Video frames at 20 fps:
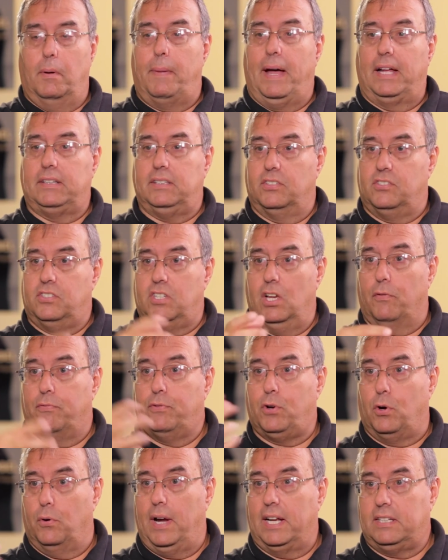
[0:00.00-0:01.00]
about the
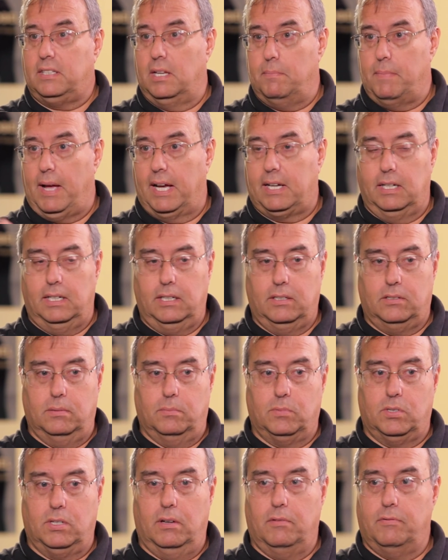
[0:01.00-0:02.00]
self correcting
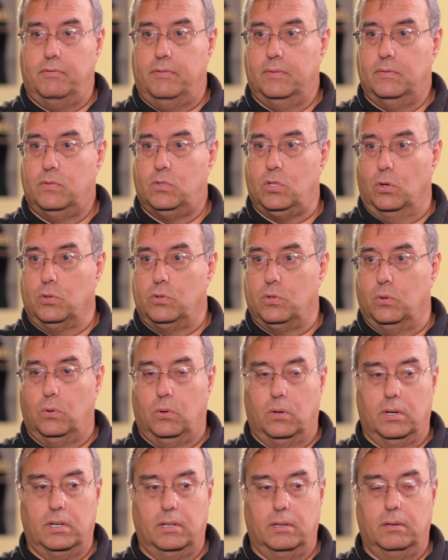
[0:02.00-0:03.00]
mechanisms of social
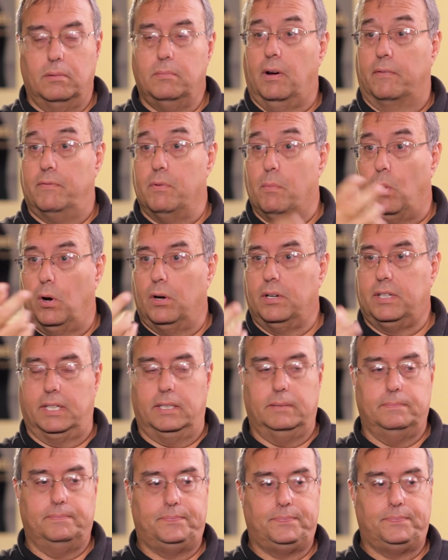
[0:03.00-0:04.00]
order of the market.